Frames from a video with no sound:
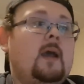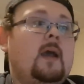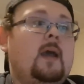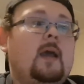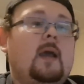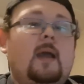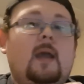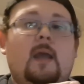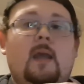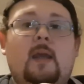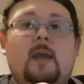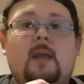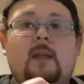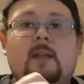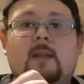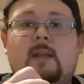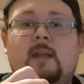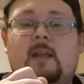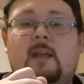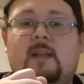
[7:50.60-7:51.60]

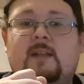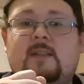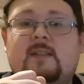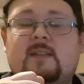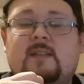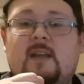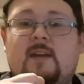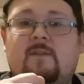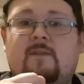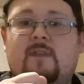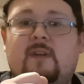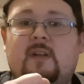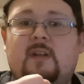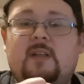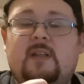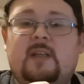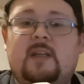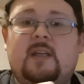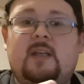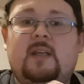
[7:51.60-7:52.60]
And it's
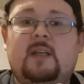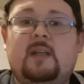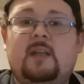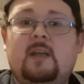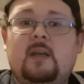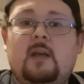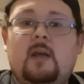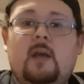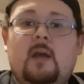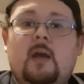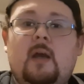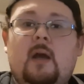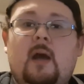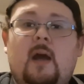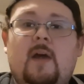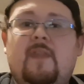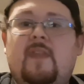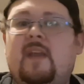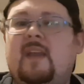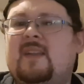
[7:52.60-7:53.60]
definitely,
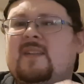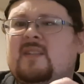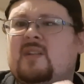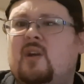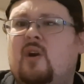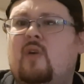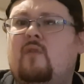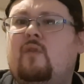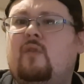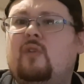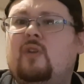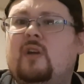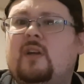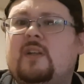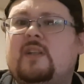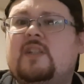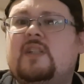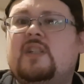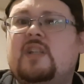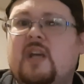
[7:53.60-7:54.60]
I think it's an
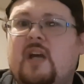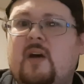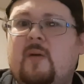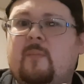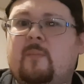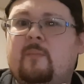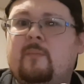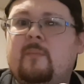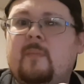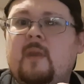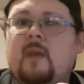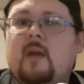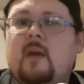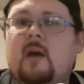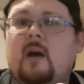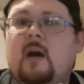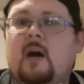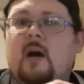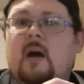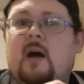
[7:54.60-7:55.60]
overlooked gem.
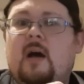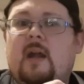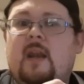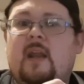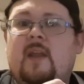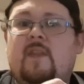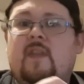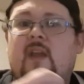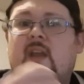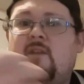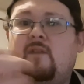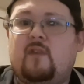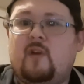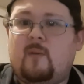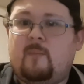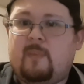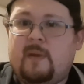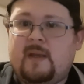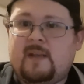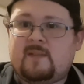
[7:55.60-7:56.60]
And I think if
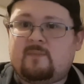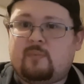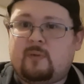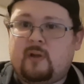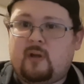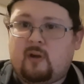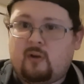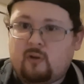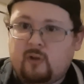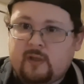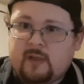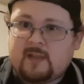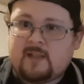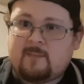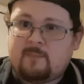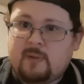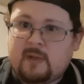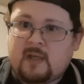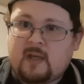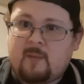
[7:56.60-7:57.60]
you're a bass player or looking to
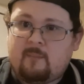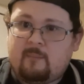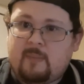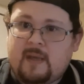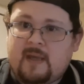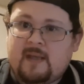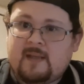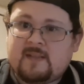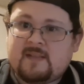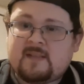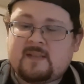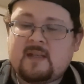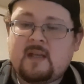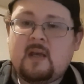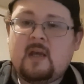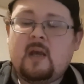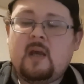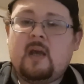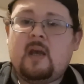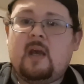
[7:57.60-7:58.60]
pick up bass
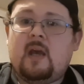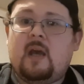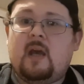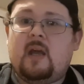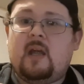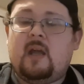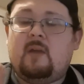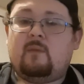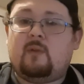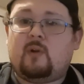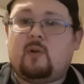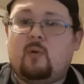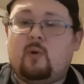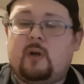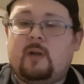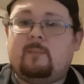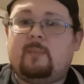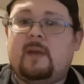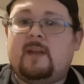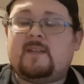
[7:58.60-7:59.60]
and
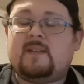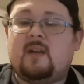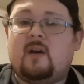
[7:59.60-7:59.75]
recording bass at